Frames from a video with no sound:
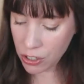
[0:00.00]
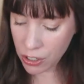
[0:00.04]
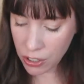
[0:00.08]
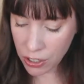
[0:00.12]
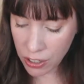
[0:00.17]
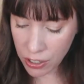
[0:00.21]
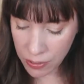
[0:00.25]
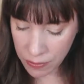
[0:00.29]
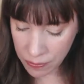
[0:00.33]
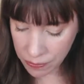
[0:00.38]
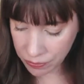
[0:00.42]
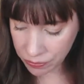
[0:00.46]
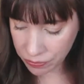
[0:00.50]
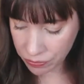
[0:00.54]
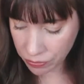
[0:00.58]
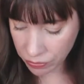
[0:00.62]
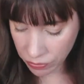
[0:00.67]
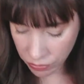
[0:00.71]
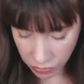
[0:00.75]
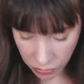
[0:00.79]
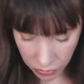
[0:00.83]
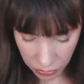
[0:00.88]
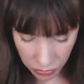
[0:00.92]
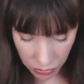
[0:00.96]
the card.
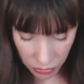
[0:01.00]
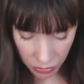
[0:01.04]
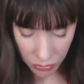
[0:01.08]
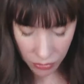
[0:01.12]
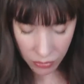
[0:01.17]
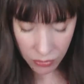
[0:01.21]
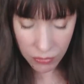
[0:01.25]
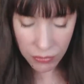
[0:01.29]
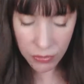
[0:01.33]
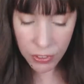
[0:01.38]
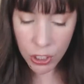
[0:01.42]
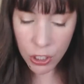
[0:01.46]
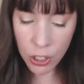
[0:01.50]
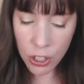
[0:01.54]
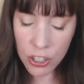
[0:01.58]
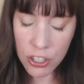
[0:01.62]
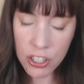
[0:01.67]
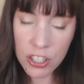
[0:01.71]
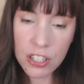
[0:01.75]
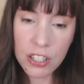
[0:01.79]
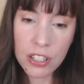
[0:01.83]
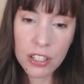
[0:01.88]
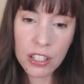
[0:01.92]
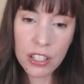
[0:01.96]
The
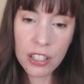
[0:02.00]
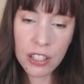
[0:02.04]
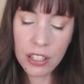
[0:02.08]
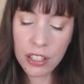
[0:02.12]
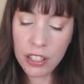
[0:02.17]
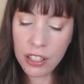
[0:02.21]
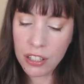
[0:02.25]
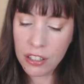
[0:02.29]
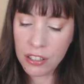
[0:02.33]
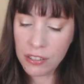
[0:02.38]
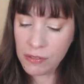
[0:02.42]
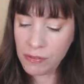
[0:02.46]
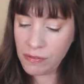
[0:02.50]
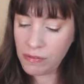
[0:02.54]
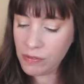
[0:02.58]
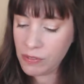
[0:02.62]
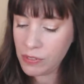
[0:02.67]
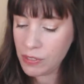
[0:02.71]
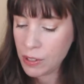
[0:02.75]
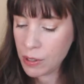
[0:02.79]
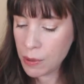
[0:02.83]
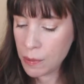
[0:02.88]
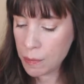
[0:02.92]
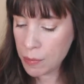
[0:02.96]
card's still in the little
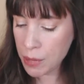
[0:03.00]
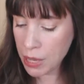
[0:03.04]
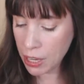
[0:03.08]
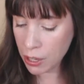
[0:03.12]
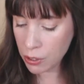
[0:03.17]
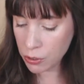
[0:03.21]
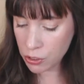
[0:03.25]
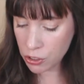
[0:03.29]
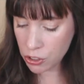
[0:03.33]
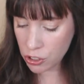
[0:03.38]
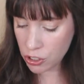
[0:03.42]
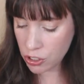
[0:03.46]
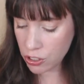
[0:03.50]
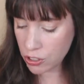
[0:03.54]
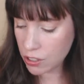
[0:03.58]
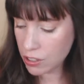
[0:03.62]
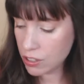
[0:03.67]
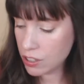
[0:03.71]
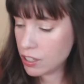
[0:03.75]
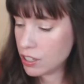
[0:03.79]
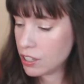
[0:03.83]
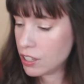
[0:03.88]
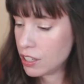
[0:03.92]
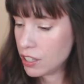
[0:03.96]
pouch.
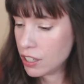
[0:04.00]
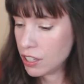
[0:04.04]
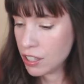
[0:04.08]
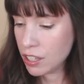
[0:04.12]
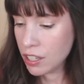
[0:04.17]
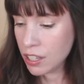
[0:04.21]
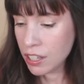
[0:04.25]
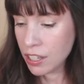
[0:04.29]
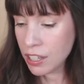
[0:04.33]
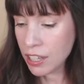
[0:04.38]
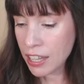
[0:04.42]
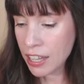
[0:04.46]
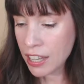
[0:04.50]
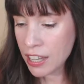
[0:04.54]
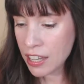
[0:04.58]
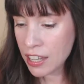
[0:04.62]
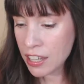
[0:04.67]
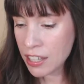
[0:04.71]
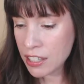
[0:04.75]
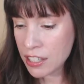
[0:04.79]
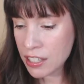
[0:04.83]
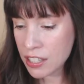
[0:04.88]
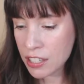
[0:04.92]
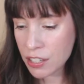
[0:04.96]

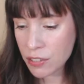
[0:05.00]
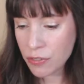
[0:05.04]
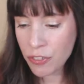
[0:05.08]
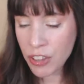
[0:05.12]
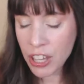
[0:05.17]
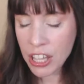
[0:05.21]
It's